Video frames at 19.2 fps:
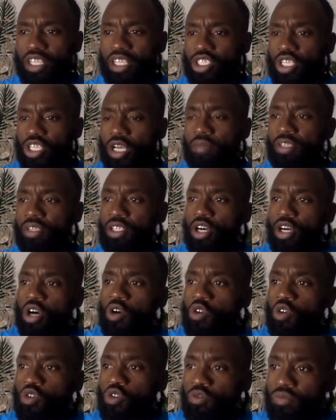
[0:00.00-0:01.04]
coming
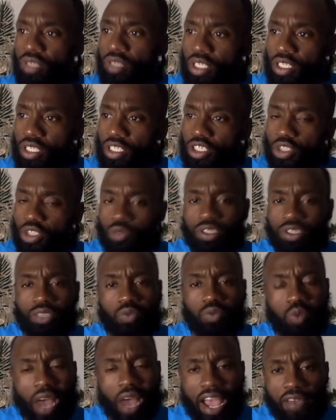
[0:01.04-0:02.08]
home to his
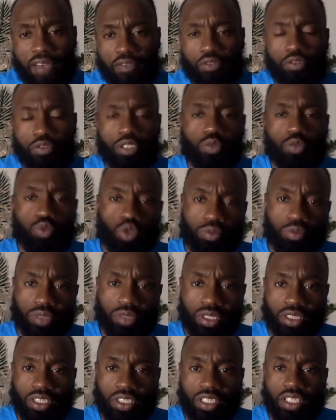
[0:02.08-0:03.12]
wife or his woman,
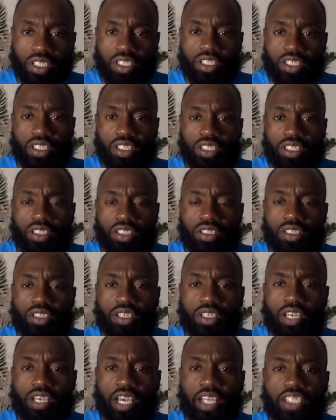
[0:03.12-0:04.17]

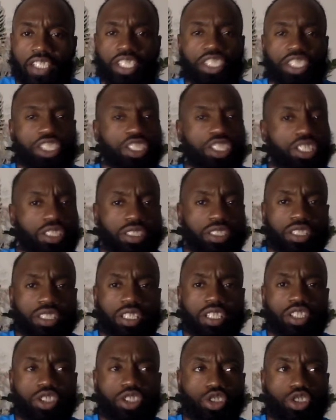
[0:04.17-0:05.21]
and then she's
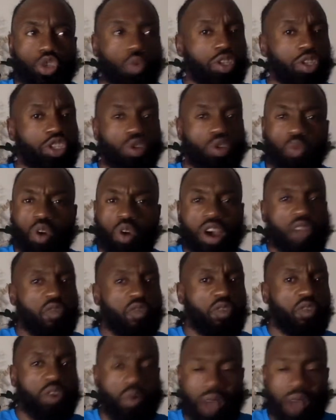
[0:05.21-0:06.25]
doing the work for
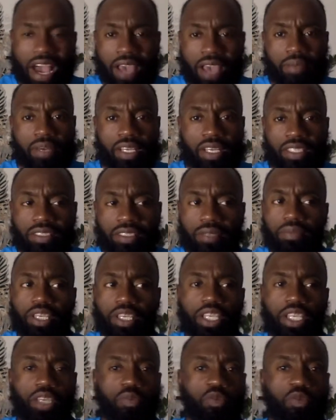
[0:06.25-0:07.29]
the white man to make
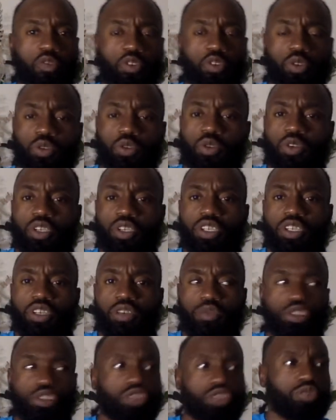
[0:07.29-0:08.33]
him feel
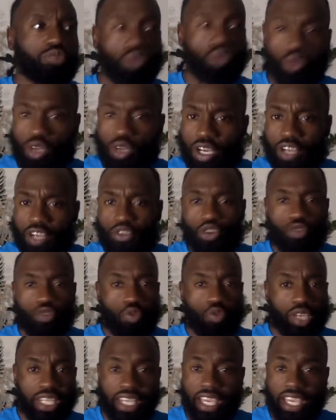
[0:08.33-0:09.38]
smaller, not
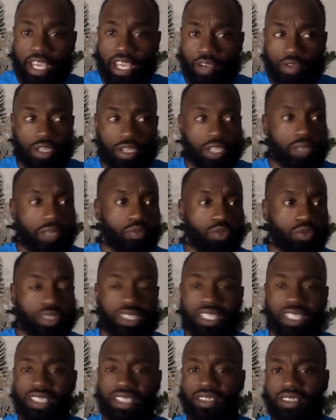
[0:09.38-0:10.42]
really hearing him what he
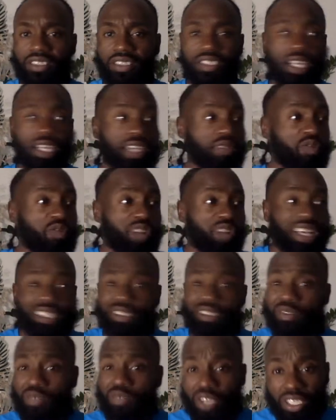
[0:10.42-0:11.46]
has to say, and vice
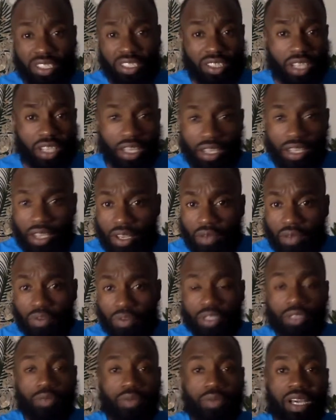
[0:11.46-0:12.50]
versa, when
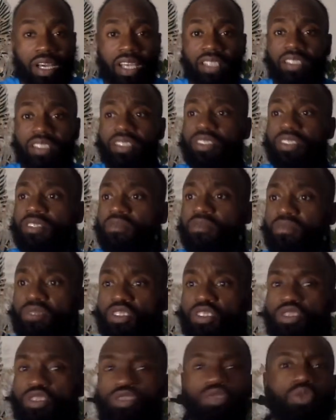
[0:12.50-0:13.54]
the man is
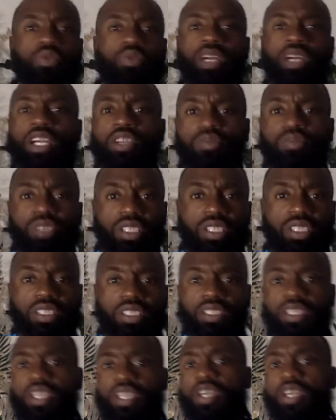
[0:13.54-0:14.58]
too angry and
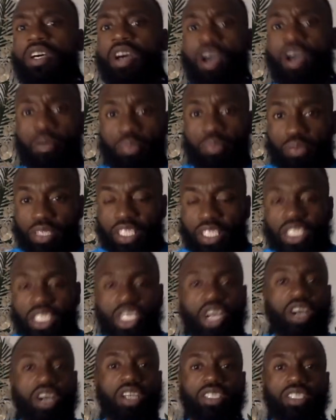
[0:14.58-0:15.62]
up and he
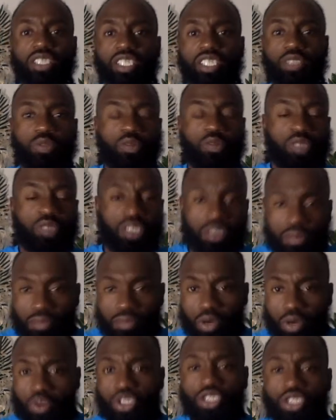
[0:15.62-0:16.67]
can't deal with his
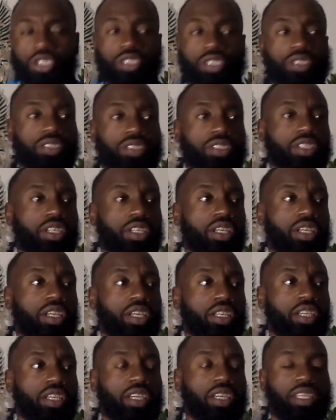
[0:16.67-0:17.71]
emotions,
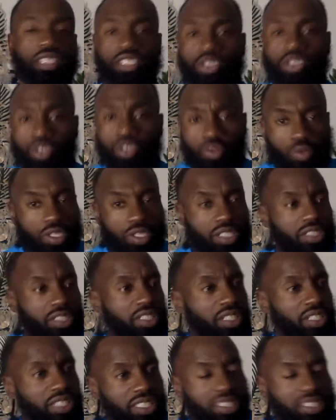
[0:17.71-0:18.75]
yeah, and he's not wanting to
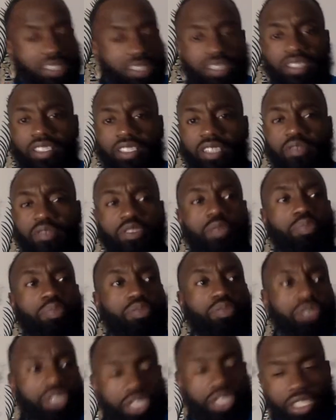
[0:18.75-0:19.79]
listen and even
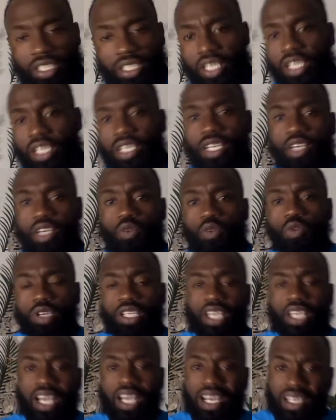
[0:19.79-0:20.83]
appreciate what he
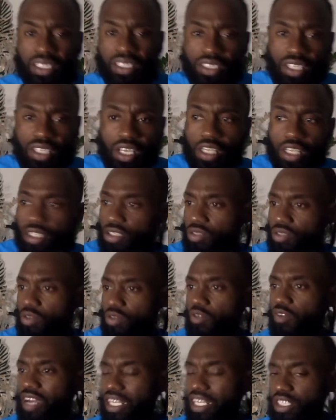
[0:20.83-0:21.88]
has, you know,
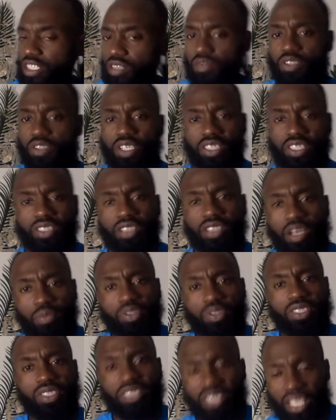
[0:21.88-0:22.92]
vice versa. I'm gonna
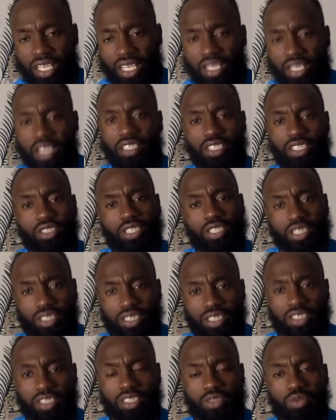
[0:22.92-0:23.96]
say that
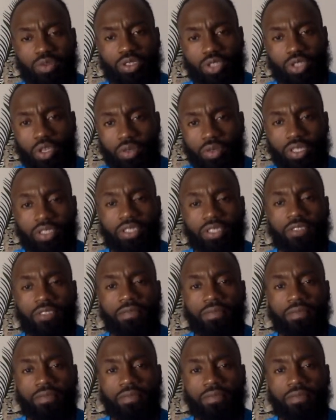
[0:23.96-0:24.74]
this is what's going on.